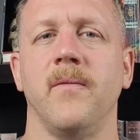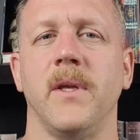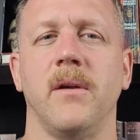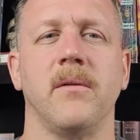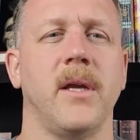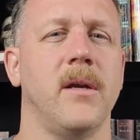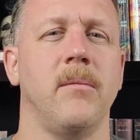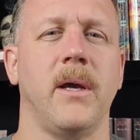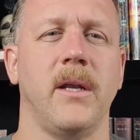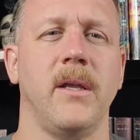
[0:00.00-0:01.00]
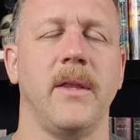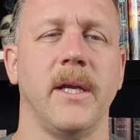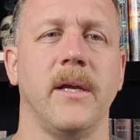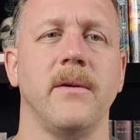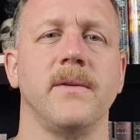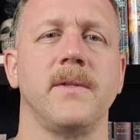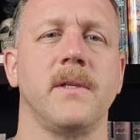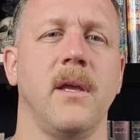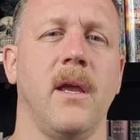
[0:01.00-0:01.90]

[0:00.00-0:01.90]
they don't care about anything else.